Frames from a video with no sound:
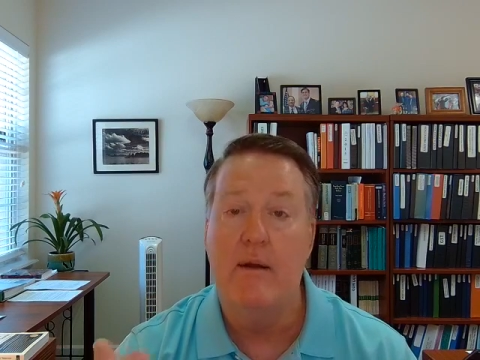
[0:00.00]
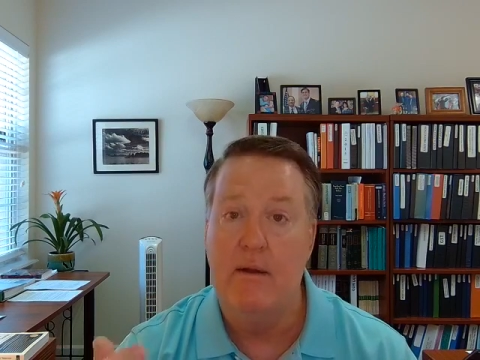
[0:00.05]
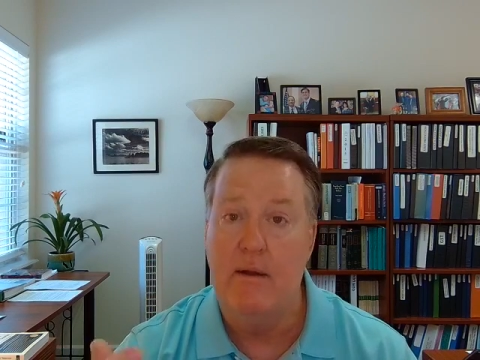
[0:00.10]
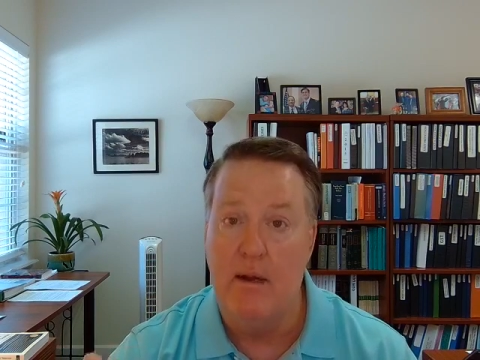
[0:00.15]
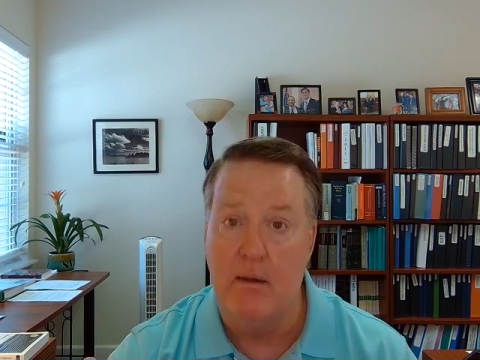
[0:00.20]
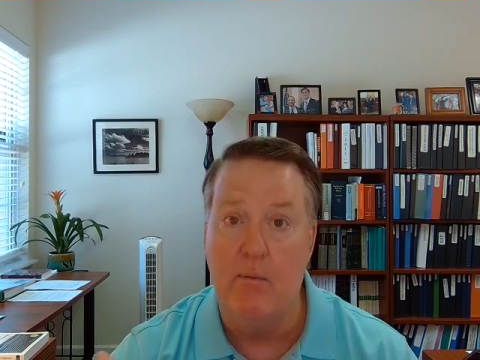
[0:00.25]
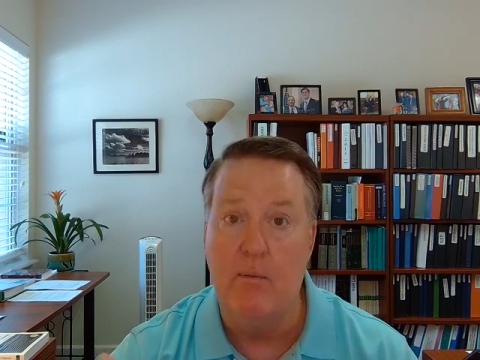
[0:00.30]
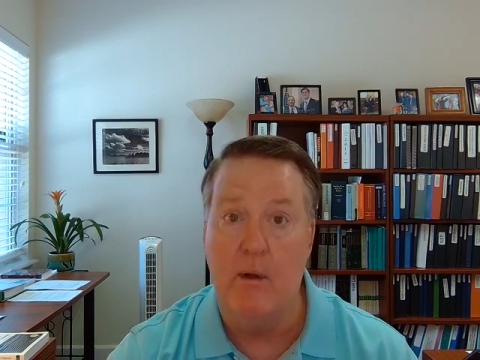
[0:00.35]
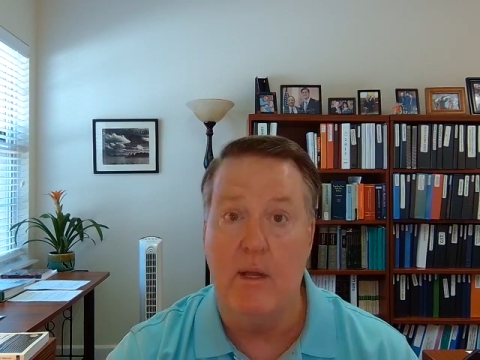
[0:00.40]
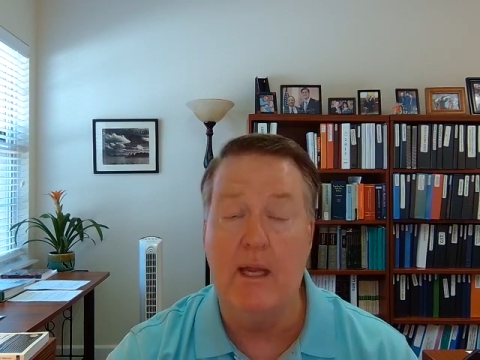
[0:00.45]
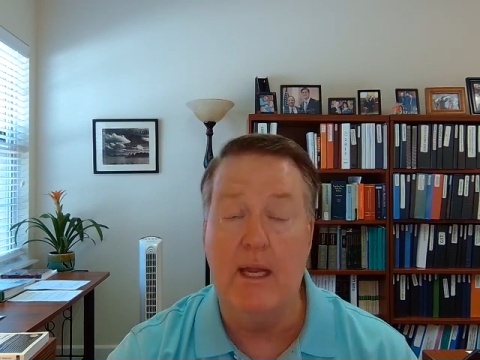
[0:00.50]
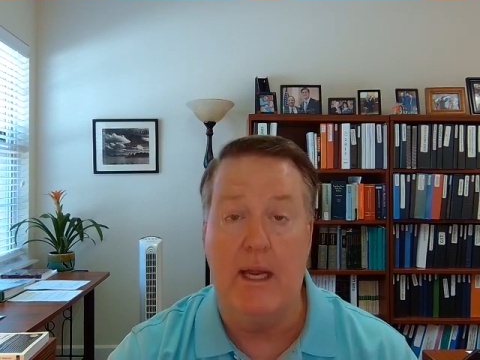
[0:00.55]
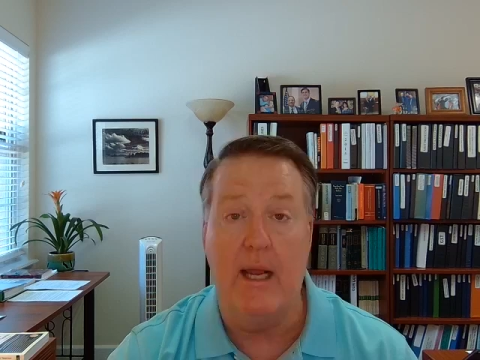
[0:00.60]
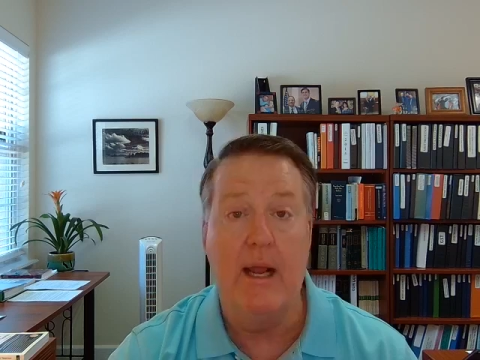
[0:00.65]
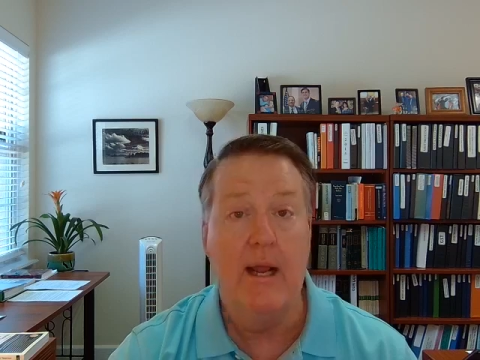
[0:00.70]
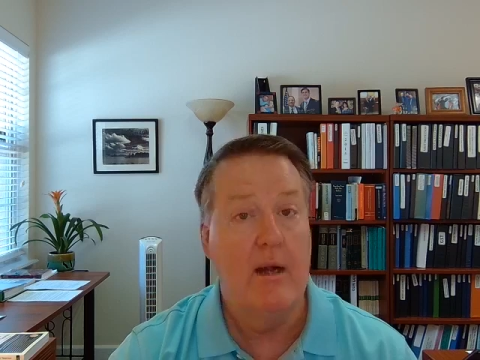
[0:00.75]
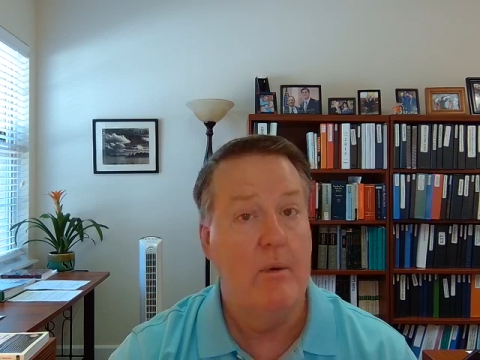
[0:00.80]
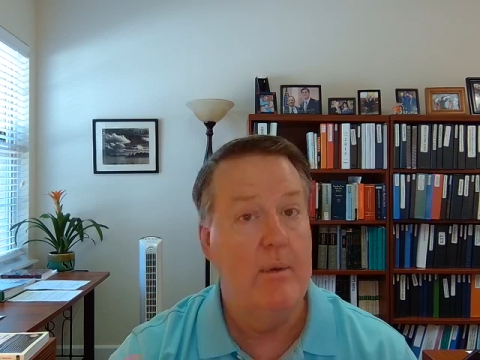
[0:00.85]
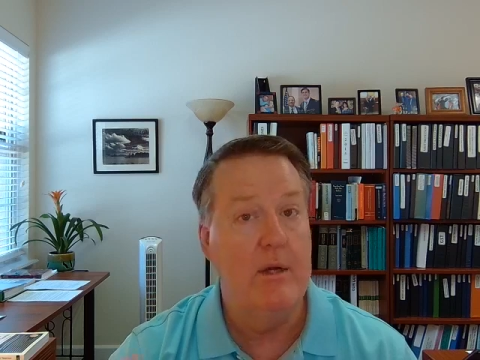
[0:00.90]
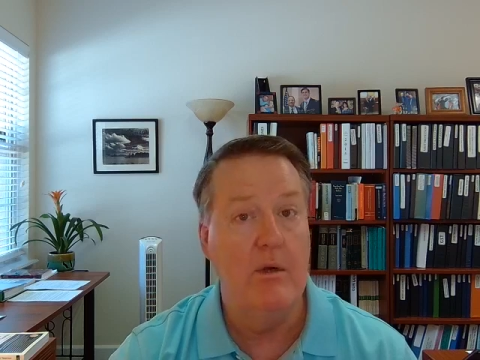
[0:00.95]
It really
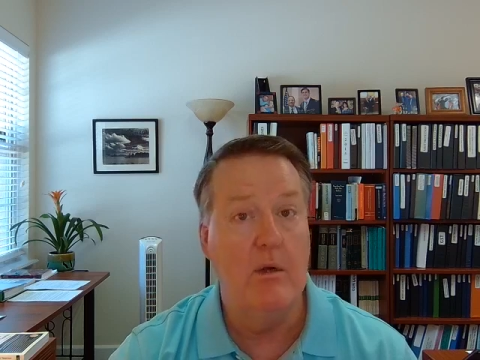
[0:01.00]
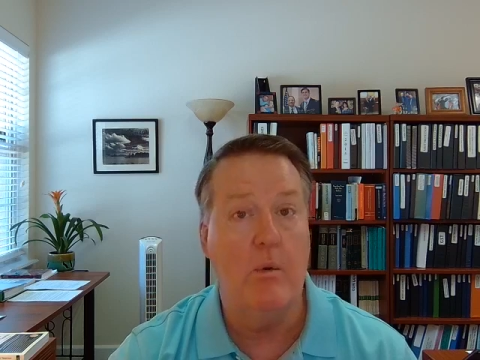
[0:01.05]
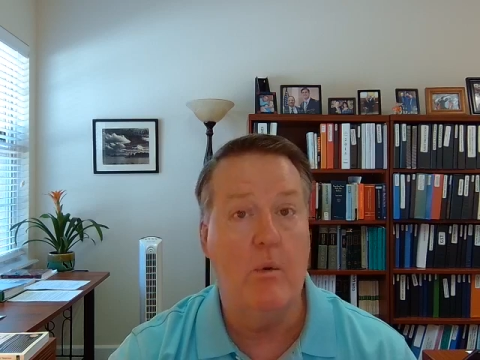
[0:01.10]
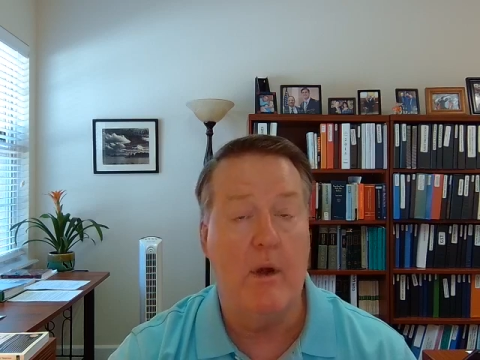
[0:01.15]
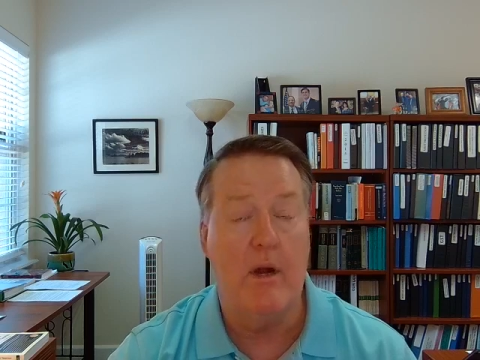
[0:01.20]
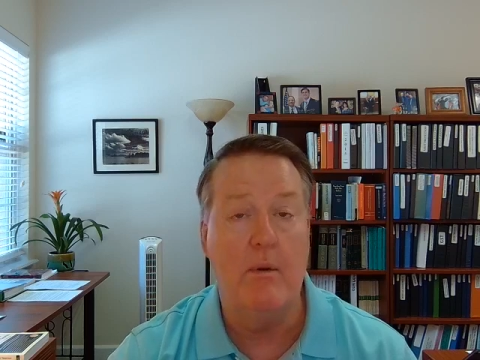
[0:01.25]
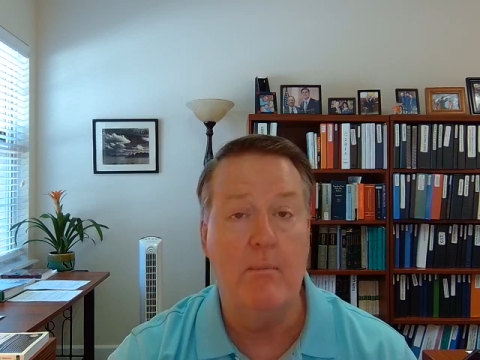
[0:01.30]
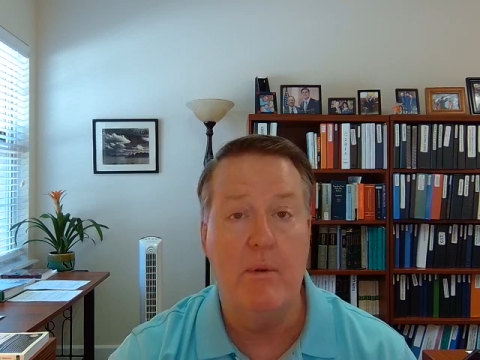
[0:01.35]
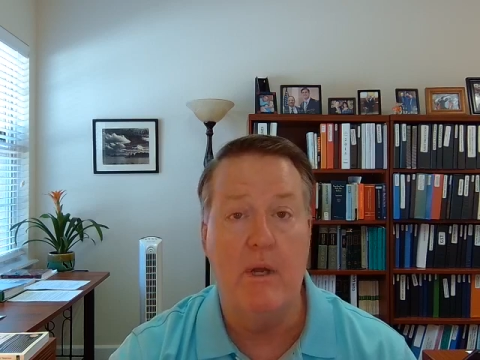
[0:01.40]
can. We do quite a